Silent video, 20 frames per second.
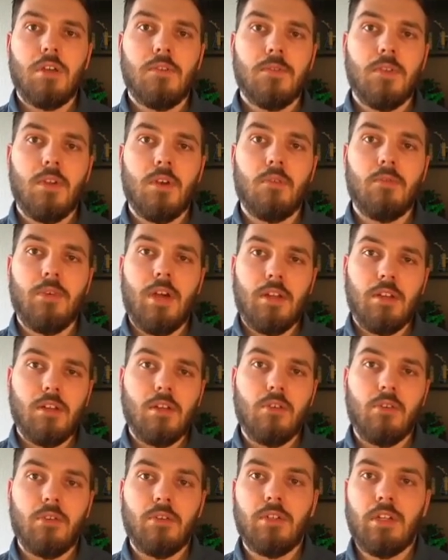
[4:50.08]
but this is
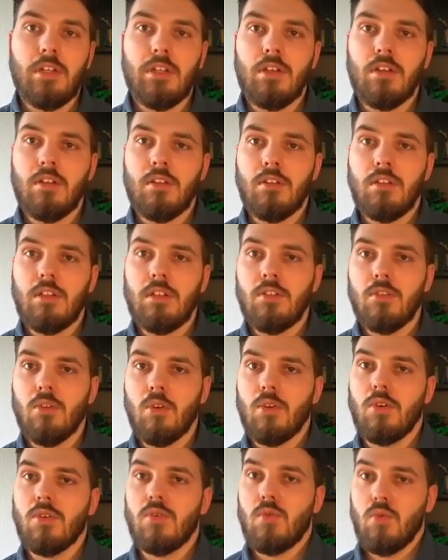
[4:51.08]
running inside of
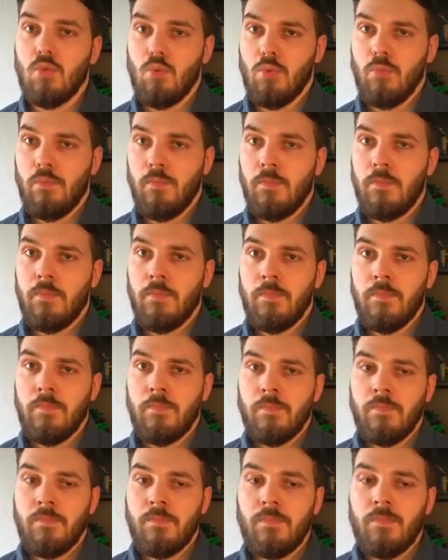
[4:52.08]
Docker
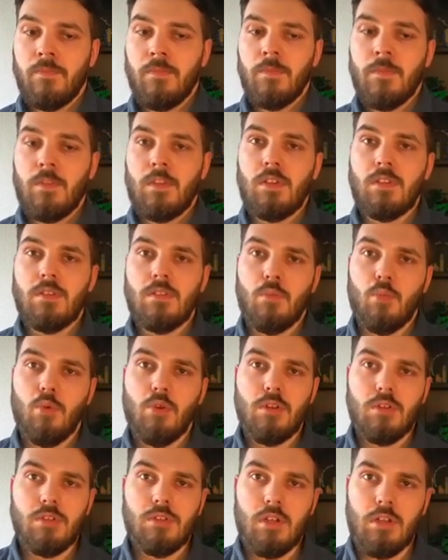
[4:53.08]
and
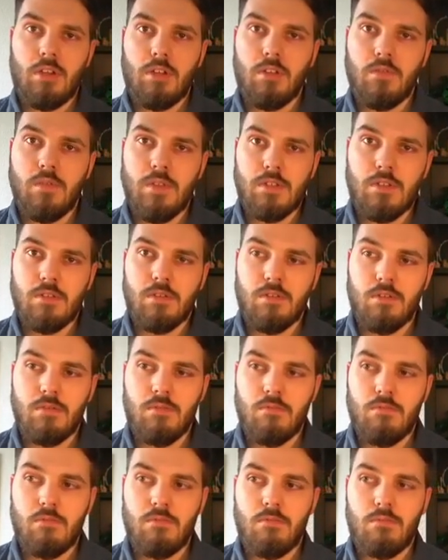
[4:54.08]

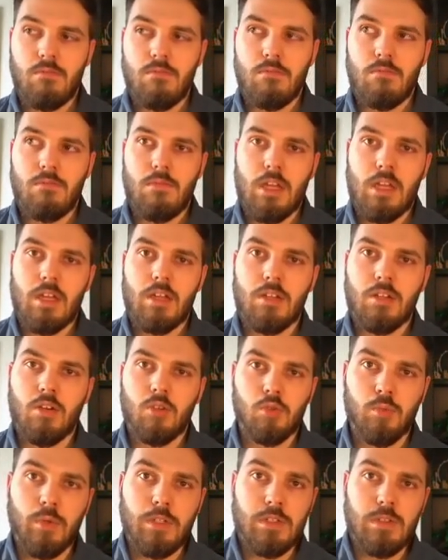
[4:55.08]
connects to the ähm,
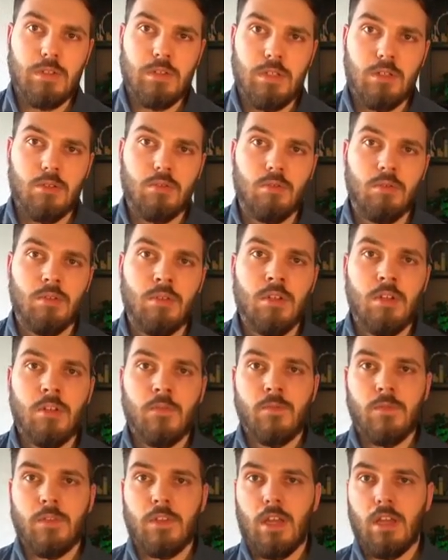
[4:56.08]
container.
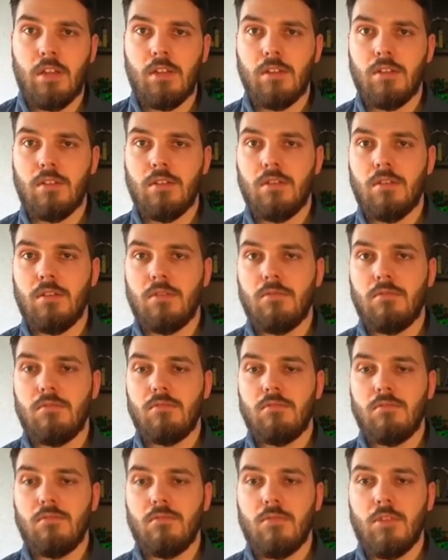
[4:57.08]
This
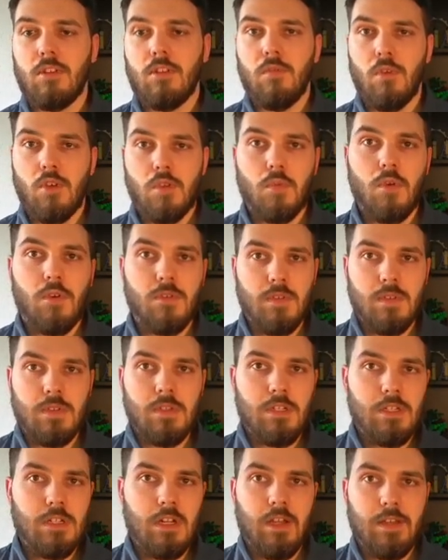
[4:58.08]
makes automation
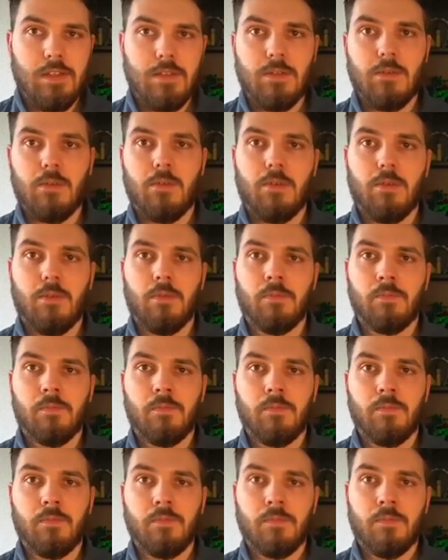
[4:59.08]
possible.
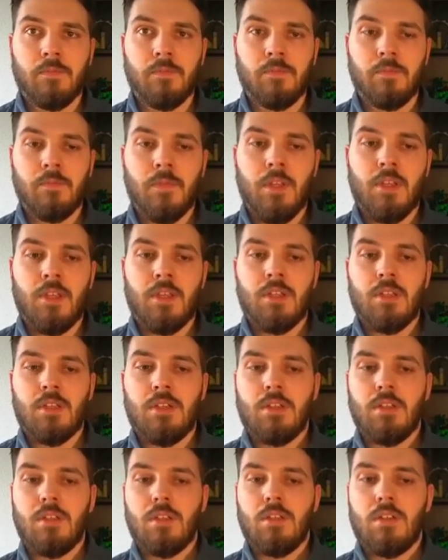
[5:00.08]

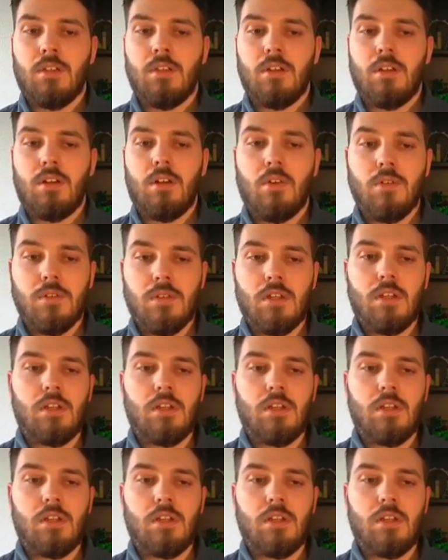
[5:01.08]
Some proxies can't do